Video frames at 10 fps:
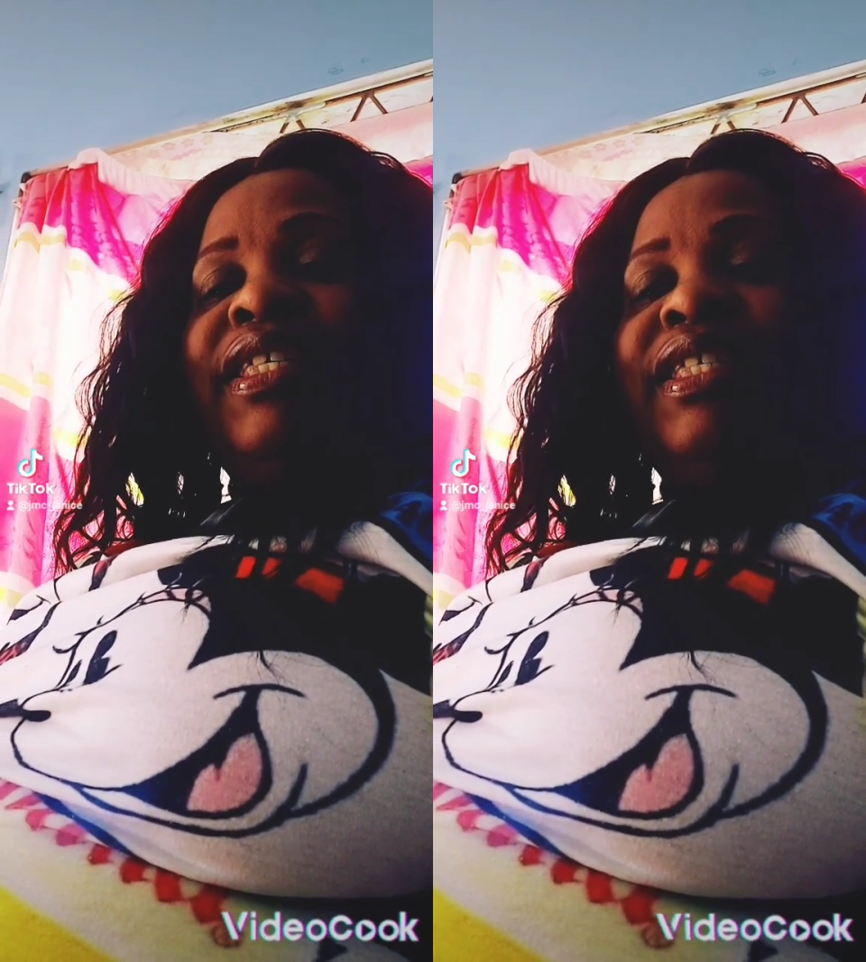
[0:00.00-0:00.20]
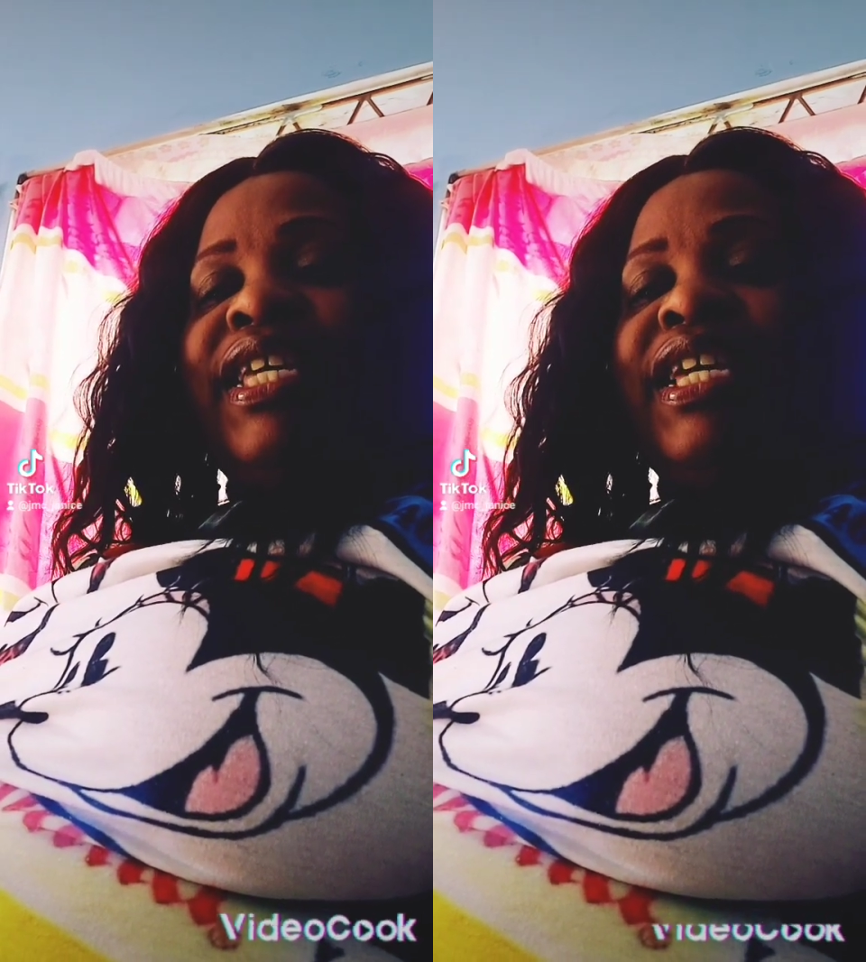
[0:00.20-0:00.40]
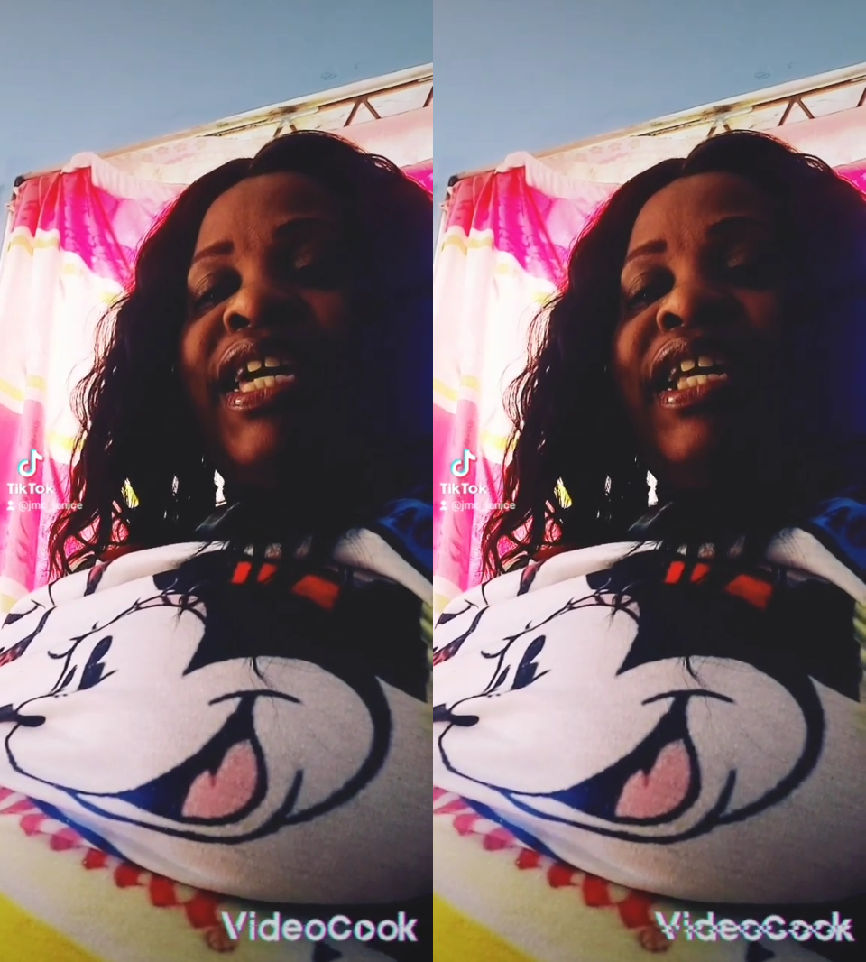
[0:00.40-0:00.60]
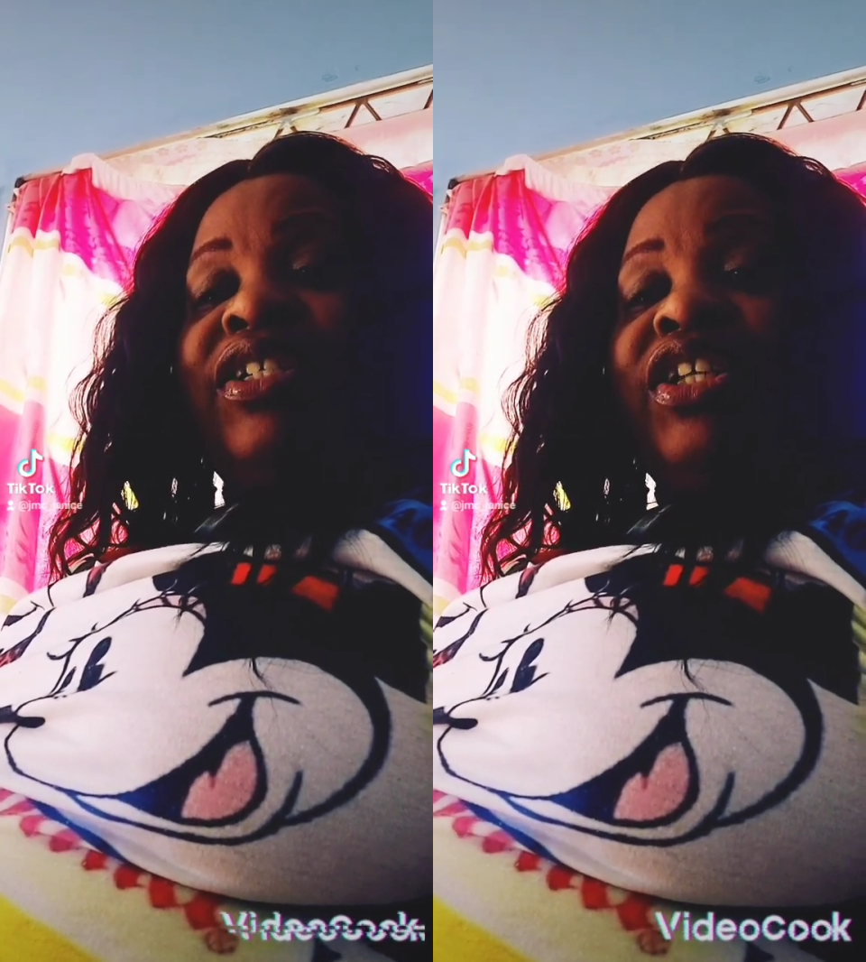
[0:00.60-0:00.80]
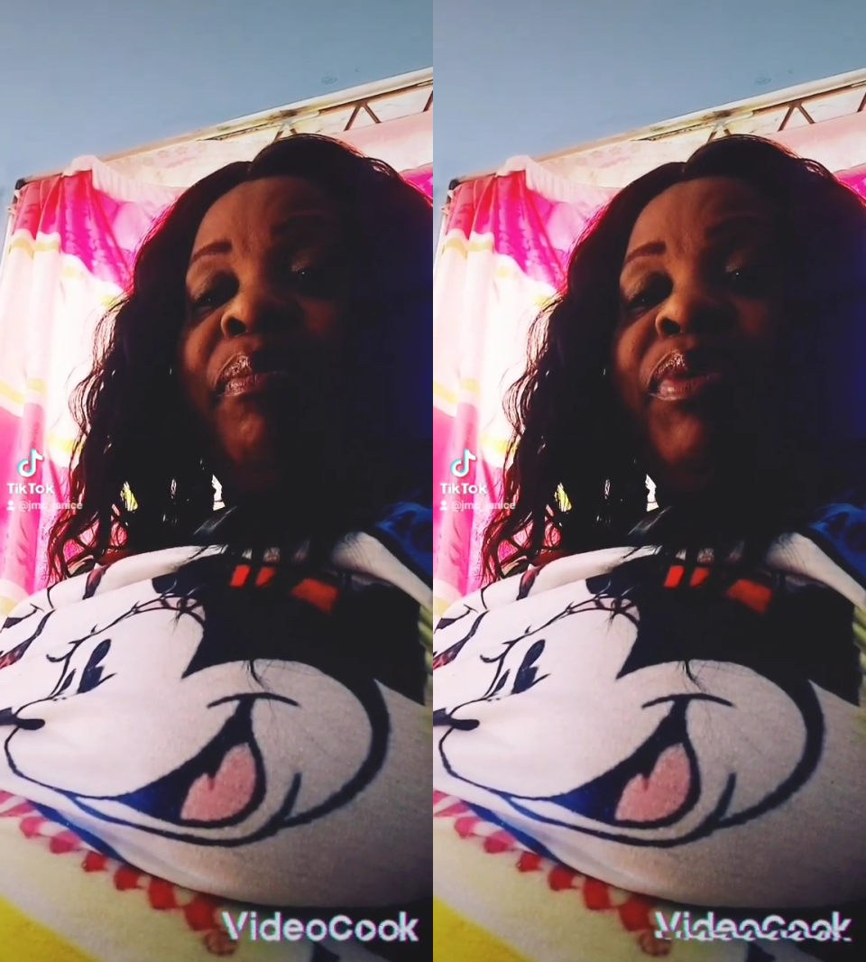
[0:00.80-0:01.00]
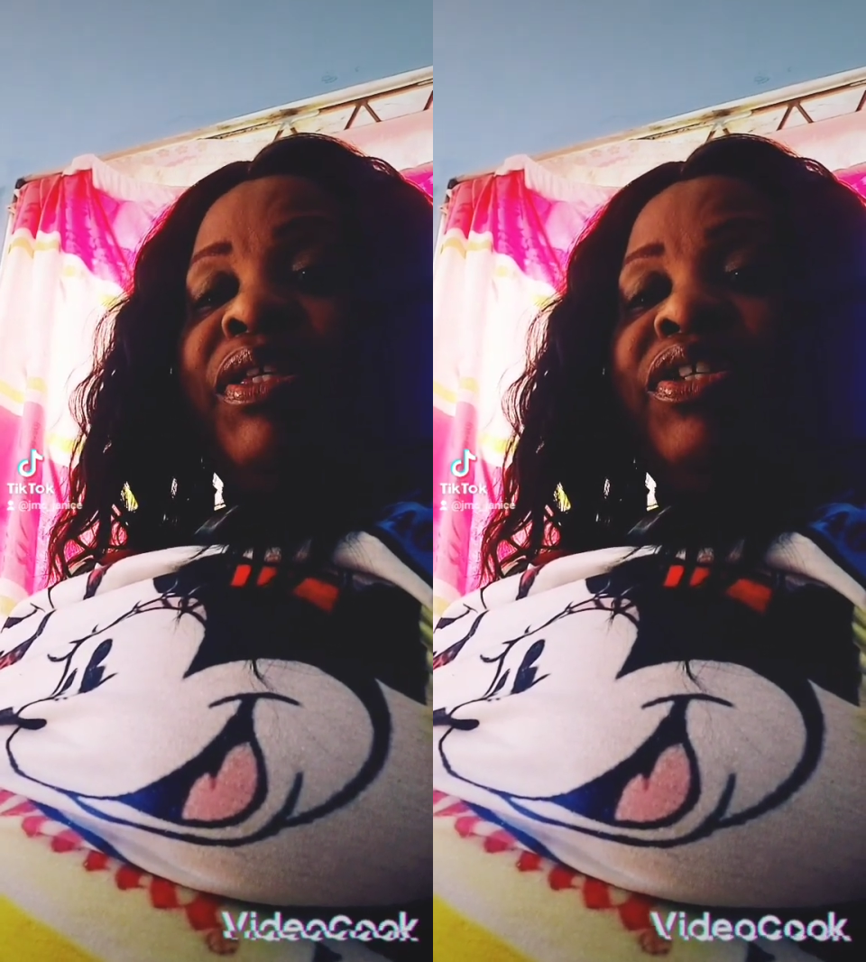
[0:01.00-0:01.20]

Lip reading: Ezekiel chapter